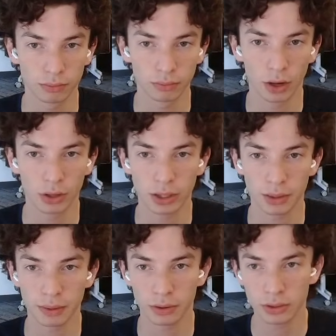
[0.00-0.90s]
untyped
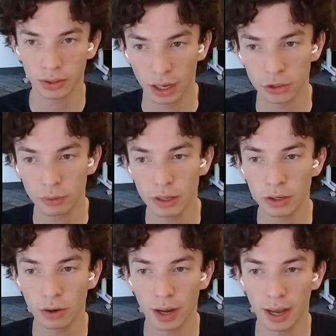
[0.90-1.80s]
errors. And so we can
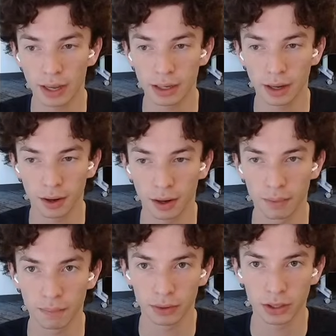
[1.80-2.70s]
go ahead
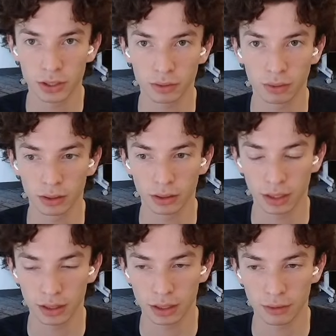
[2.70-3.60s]
and build this while I look
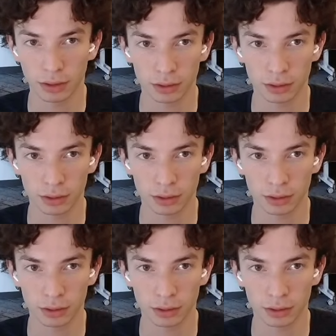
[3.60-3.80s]
at the effect